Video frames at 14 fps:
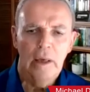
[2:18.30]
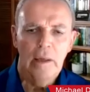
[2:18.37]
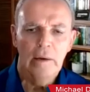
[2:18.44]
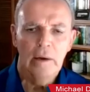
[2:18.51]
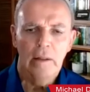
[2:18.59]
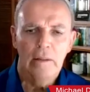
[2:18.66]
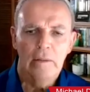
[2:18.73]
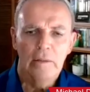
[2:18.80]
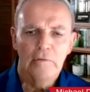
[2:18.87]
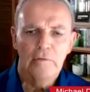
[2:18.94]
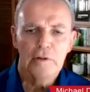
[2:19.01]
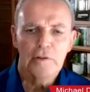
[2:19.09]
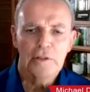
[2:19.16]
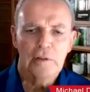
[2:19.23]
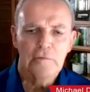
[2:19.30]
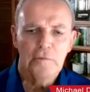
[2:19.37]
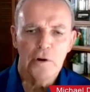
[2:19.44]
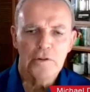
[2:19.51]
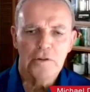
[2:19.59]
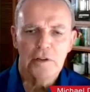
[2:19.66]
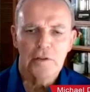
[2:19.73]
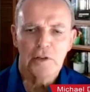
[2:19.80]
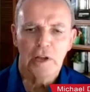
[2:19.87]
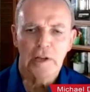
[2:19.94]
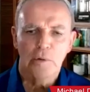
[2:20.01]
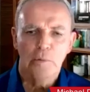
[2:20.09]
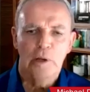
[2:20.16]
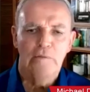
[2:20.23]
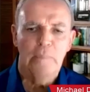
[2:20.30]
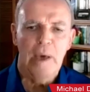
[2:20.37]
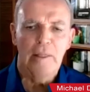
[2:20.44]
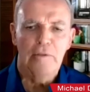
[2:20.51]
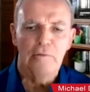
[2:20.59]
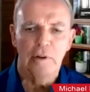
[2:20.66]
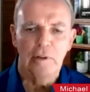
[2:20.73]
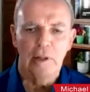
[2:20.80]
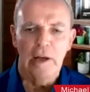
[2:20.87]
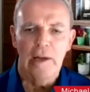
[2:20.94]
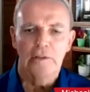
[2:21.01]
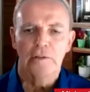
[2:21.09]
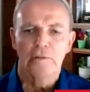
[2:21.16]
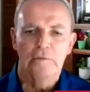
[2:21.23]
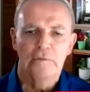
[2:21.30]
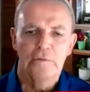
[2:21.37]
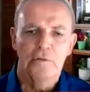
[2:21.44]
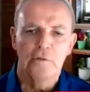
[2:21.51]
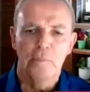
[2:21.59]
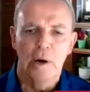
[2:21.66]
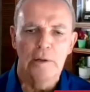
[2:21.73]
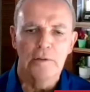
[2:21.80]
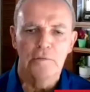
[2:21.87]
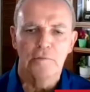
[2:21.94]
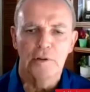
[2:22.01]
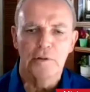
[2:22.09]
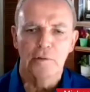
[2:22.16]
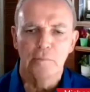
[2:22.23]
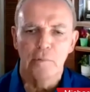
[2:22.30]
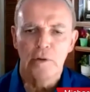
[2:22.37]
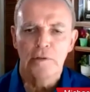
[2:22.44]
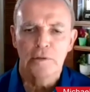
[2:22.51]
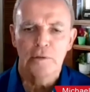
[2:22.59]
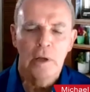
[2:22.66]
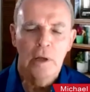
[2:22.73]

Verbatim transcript: And uh, through this unfortunate cycle we've been through the last few months, Richard, what